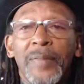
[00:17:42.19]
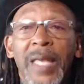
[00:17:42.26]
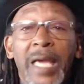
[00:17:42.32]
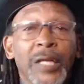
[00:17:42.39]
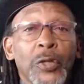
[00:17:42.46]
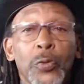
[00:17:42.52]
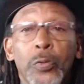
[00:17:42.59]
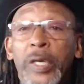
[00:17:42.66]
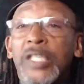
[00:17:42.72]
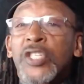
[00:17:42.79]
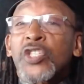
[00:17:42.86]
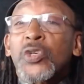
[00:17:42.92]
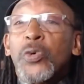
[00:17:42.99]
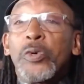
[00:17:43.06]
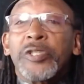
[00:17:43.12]
and who
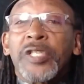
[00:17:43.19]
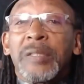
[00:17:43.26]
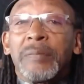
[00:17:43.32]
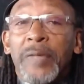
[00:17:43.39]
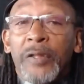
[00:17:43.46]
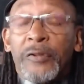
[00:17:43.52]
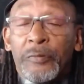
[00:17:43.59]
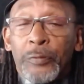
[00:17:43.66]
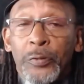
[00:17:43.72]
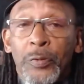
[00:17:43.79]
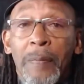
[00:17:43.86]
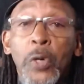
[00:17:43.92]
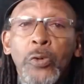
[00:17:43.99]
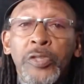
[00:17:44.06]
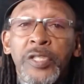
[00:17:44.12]
escorted me through
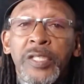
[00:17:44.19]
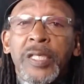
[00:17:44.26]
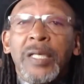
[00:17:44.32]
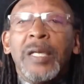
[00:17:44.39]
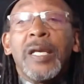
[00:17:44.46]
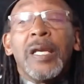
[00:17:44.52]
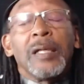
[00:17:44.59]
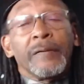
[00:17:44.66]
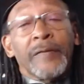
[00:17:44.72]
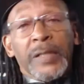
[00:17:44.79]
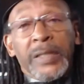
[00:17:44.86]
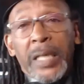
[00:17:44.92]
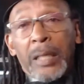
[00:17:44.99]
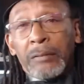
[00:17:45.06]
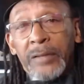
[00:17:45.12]
most of the
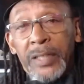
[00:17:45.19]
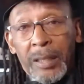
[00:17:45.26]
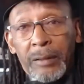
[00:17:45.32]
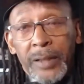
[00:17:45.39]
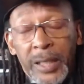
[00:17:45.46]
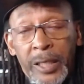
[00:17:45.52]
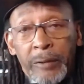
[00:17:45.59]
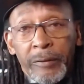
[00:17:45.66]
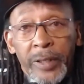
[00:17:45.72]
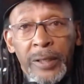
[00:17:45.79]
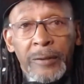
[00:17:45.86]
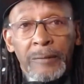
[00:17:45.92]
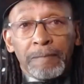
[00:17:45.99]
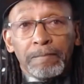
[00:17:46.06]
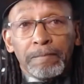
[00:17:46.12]
downtown
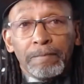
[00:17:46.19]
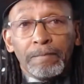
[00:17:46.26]
area.